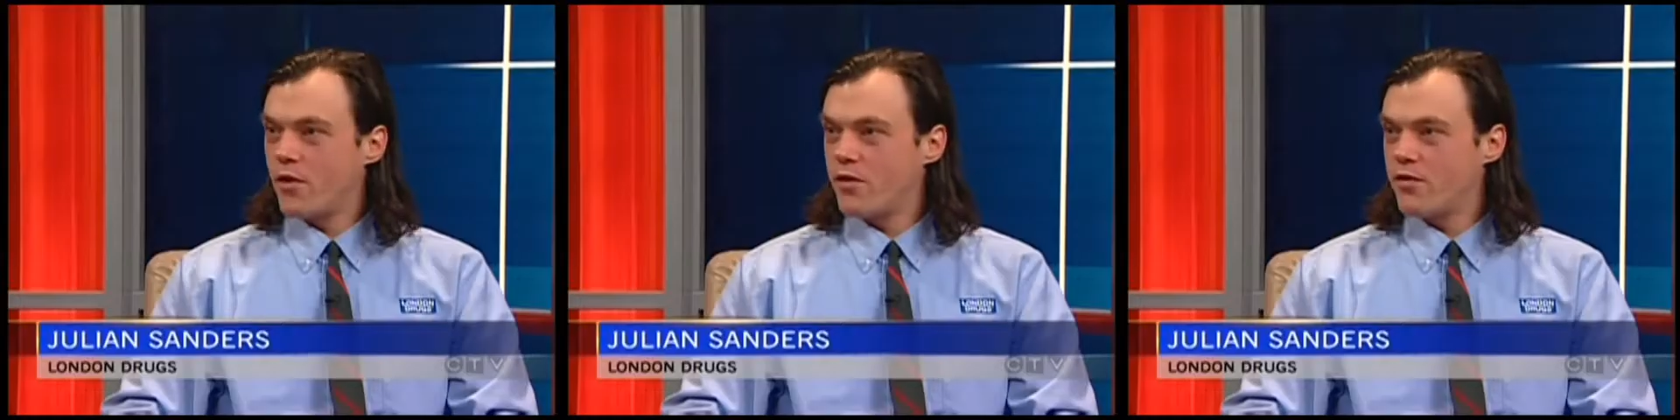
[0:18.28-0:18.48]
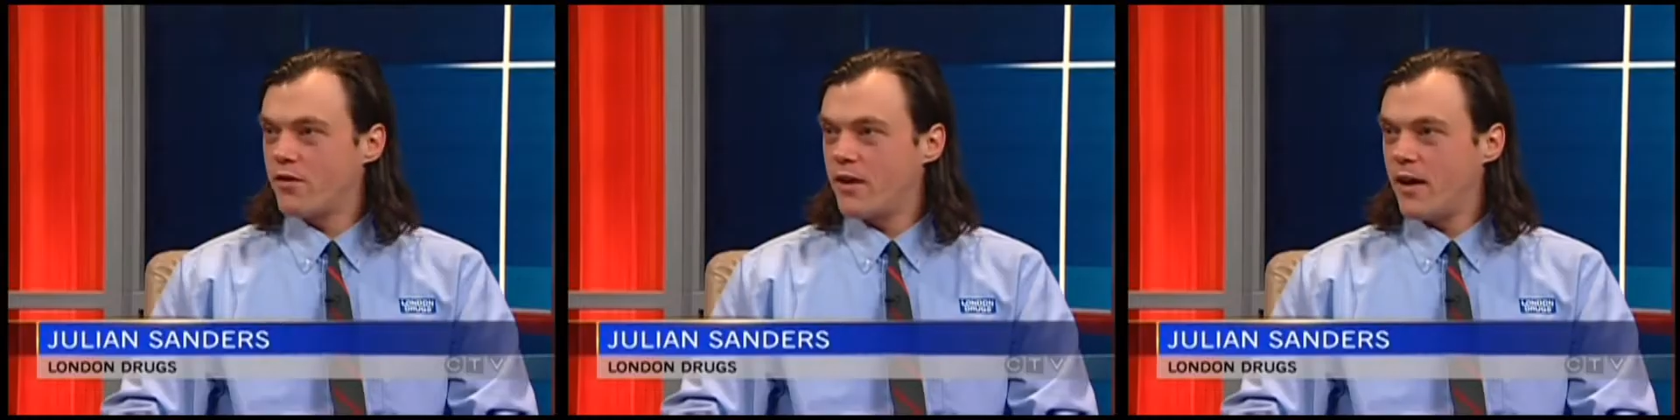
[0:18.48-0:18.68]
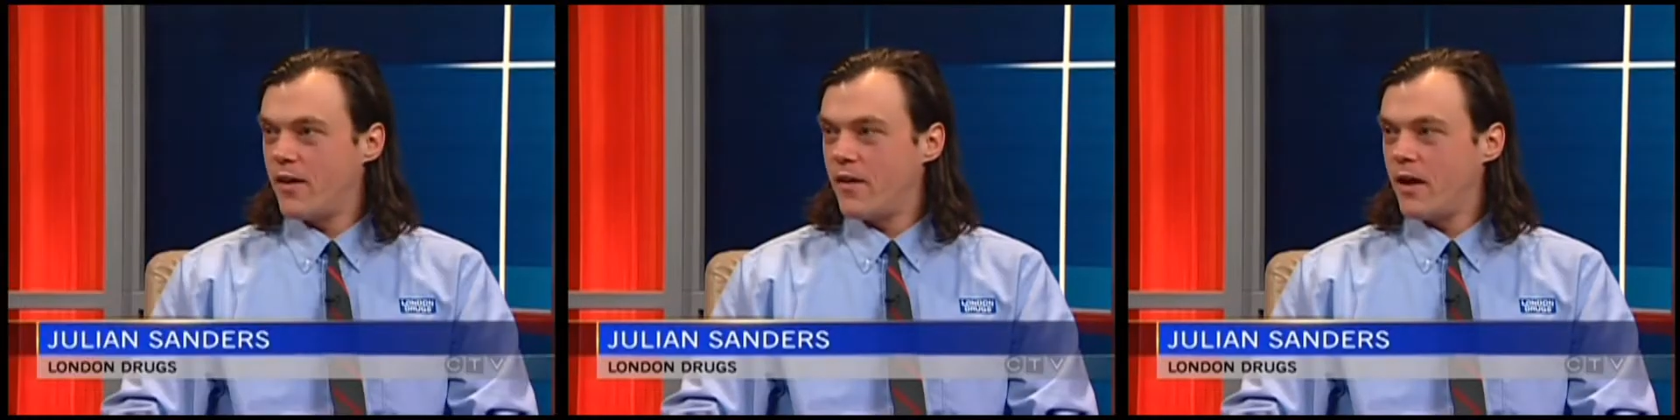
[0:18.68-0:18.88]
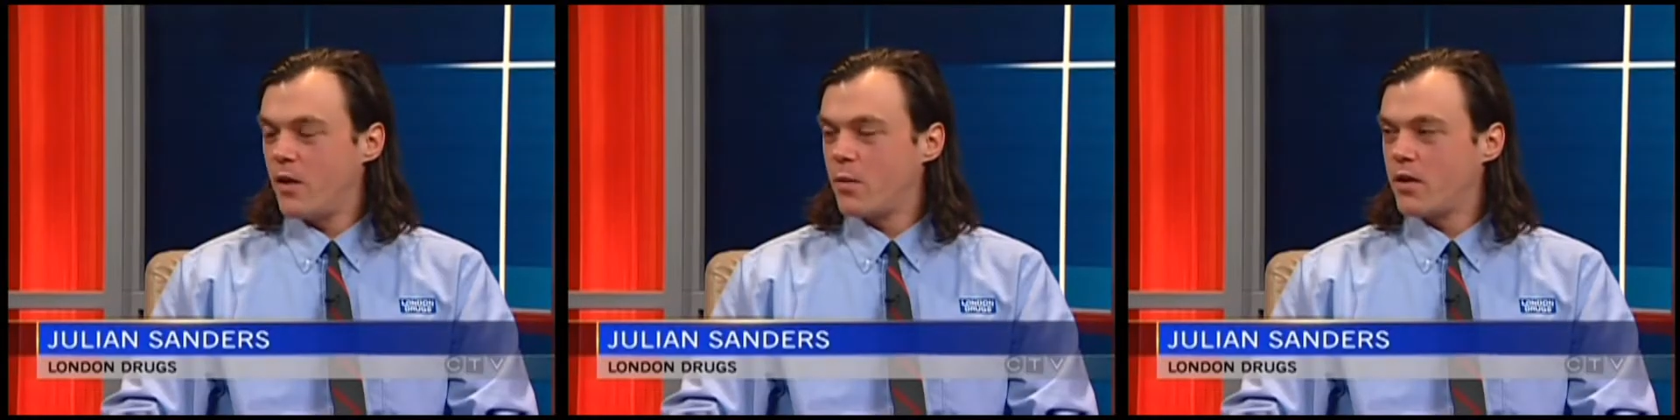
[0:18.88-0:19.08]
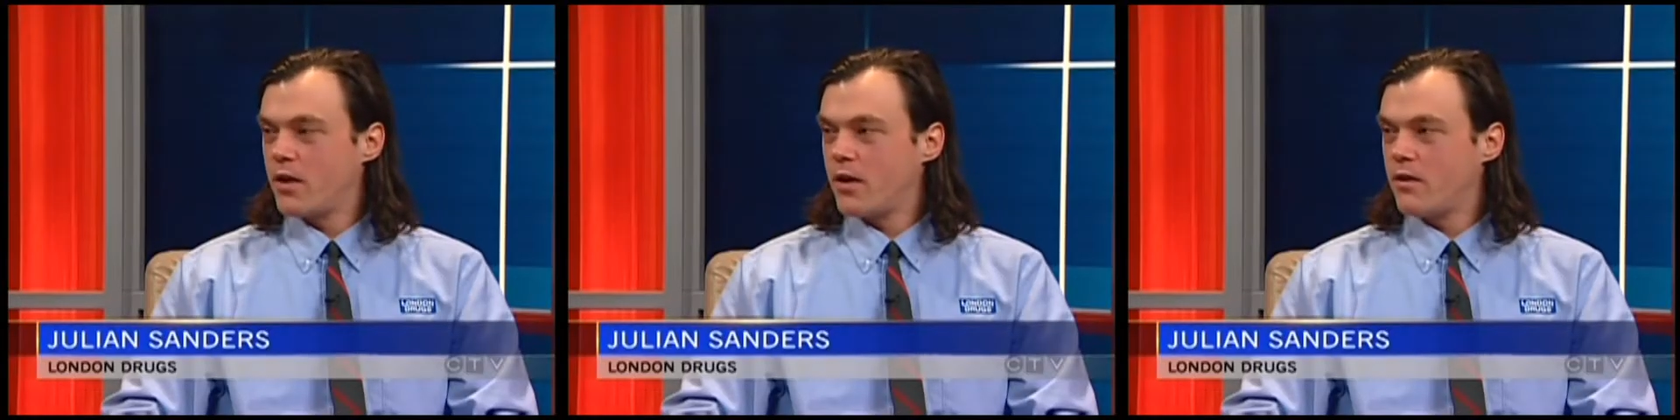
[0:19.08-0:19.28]
Thursday, they
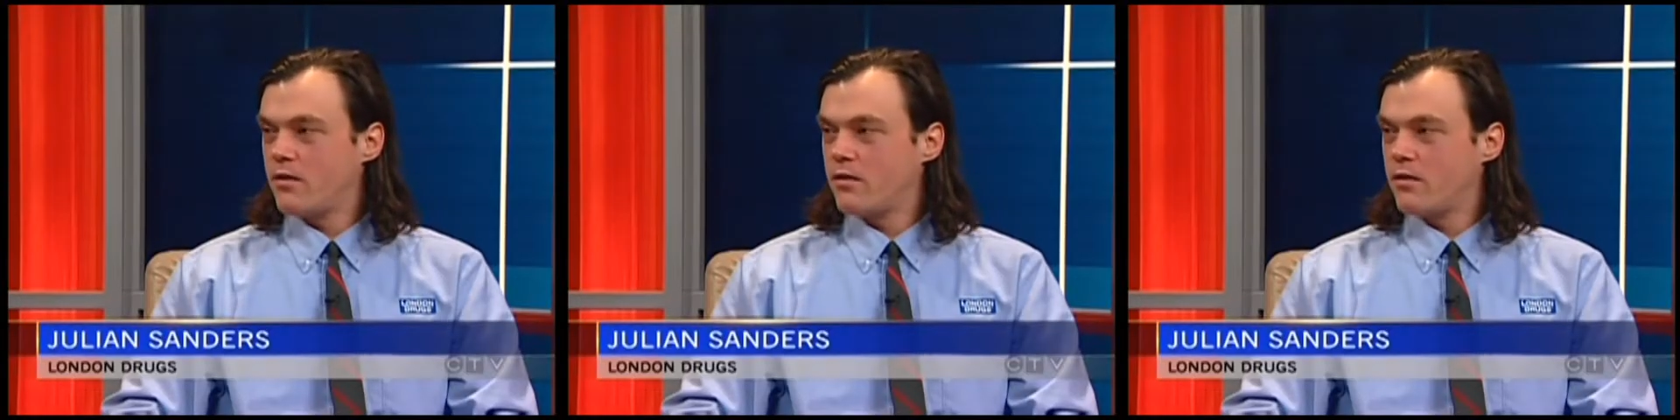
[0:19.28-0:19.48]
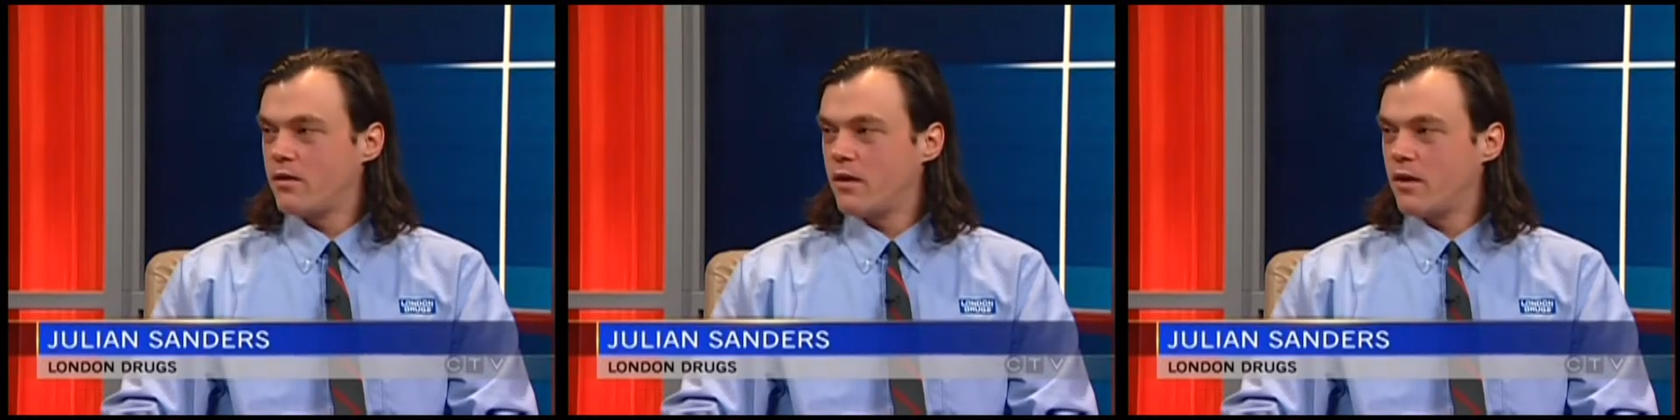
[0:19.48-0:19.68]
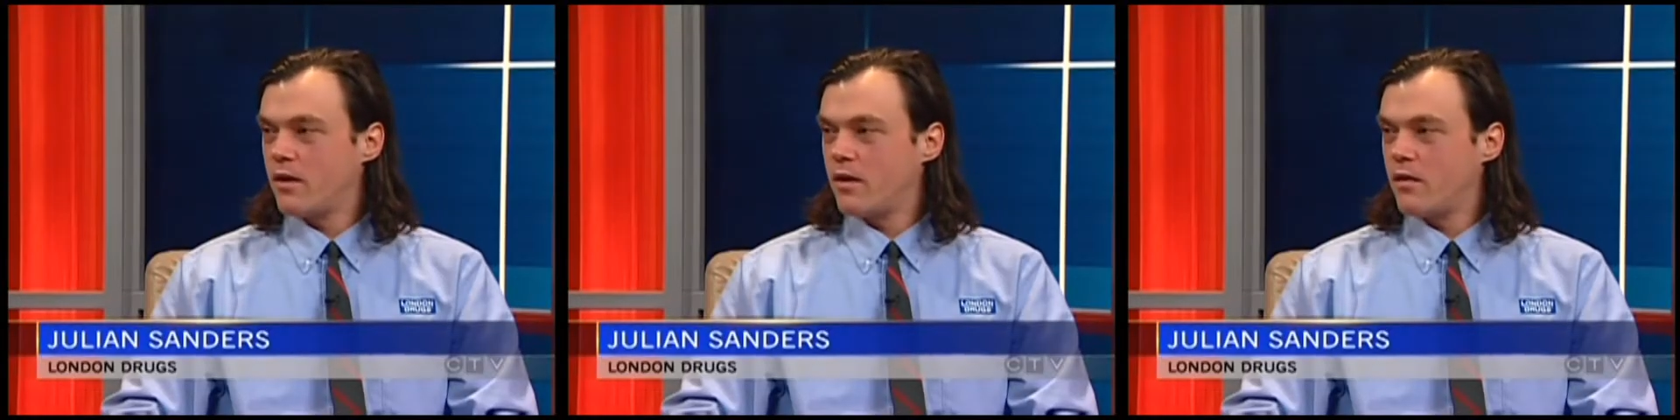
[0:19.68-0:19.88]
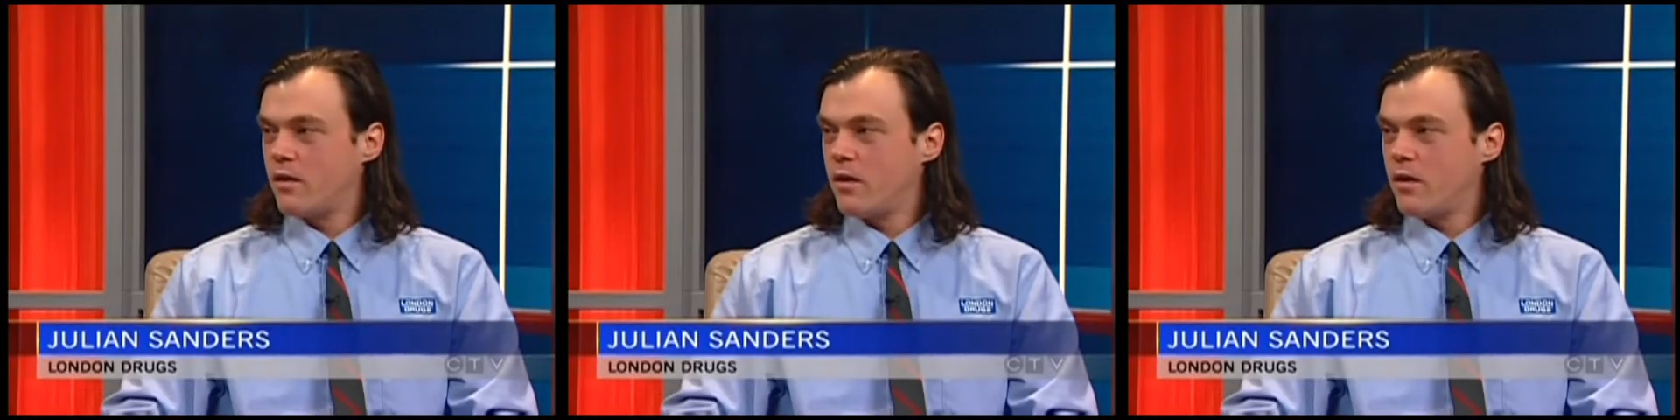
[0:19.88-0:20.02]
released a